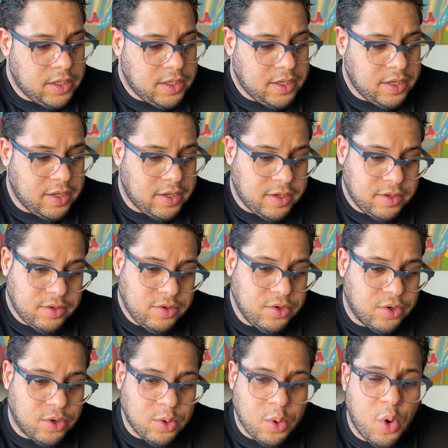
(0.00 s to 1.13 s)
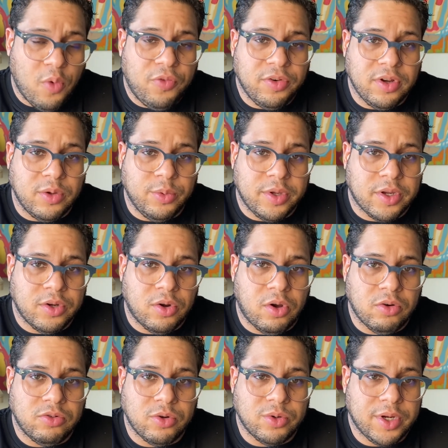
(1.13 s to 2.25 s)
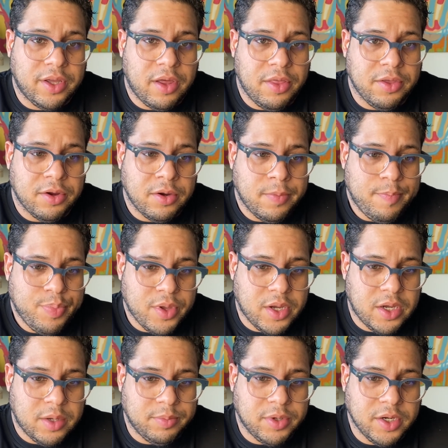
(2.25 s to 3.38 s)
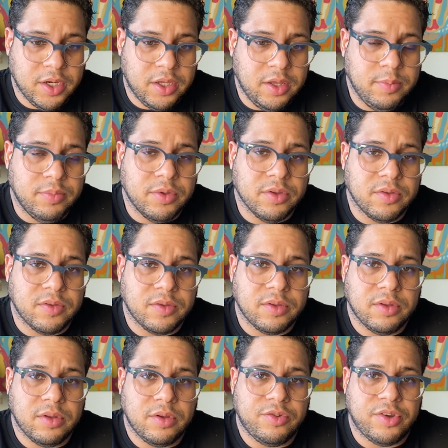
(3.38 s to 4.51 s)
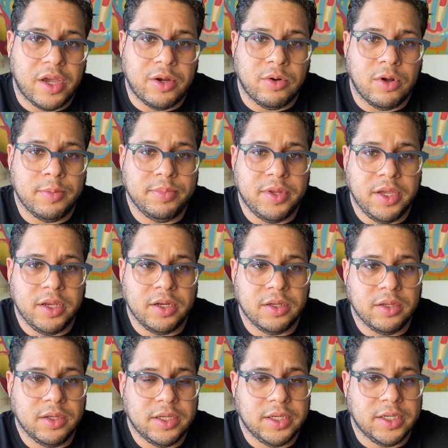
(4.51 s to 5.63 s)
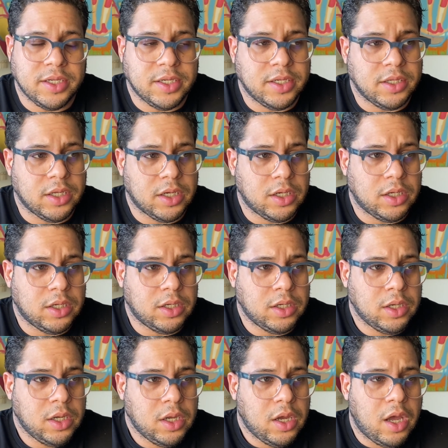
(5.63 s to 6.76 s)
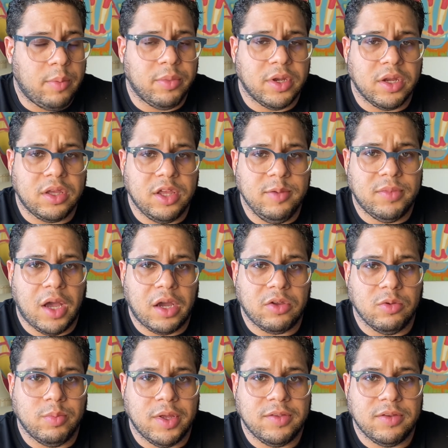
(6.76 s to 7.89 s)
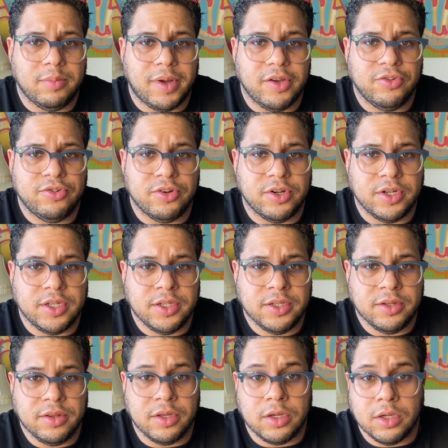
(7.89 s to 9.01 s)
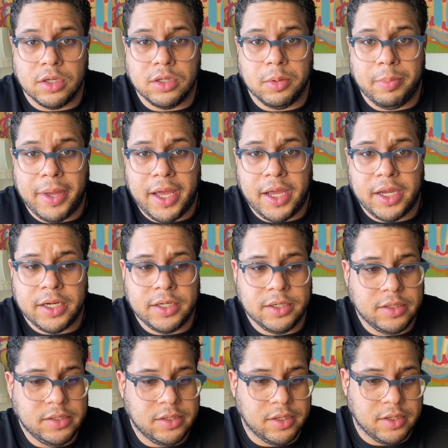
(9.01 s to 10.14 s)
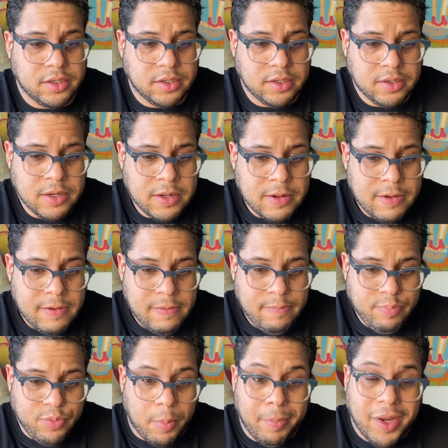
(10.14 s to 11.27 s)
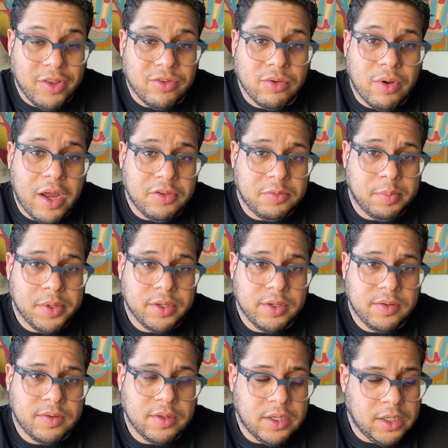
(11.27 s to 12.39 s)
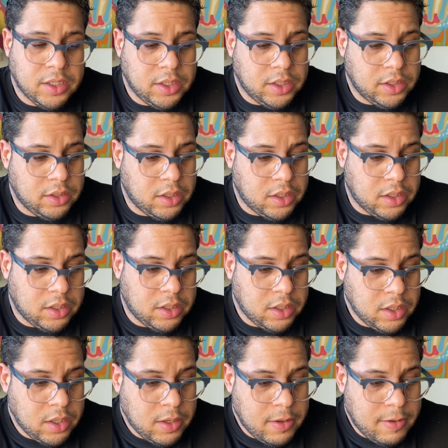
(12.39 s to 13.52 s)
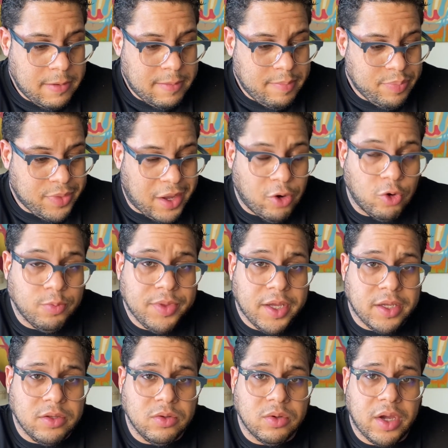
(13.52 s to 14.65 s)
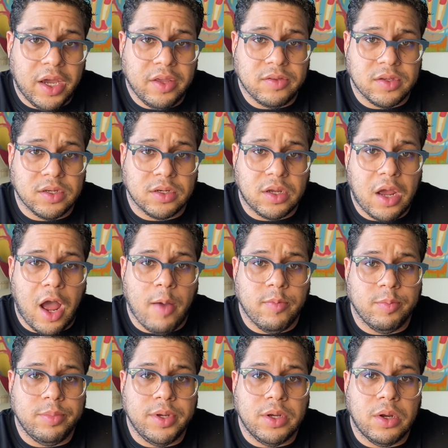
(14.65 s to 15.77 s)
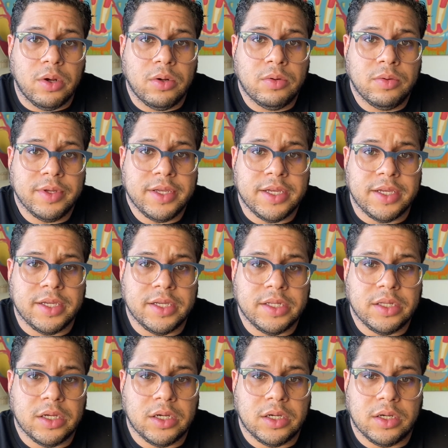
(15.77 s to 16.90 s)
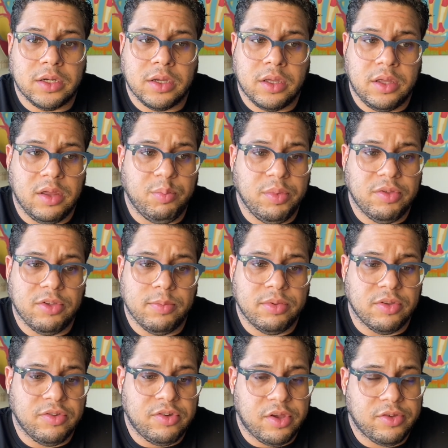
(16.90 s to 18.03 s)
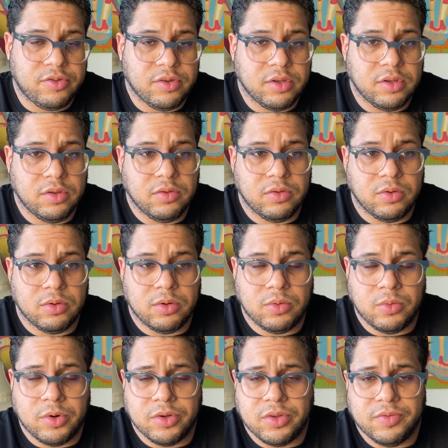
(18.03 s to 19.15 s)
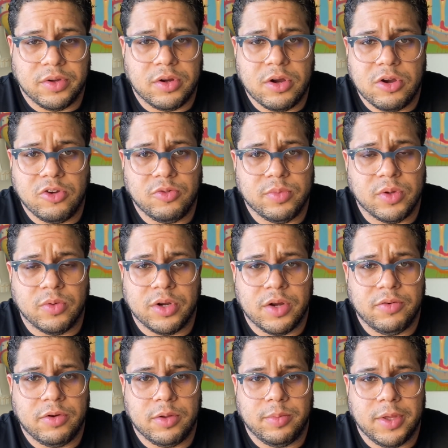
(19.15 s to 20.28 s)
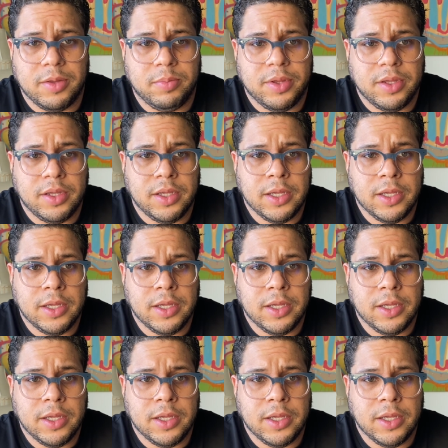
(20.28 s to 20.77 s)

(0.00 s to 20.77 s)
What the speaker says: And hopefully we can all grow together. I'm going to keep this channel updated, and I'm going to keep documenting my journey, the good, the bad, the mental aspects. And I hope that you guys can comment below and give me some suggestions or words of encouragement, whatever it may be.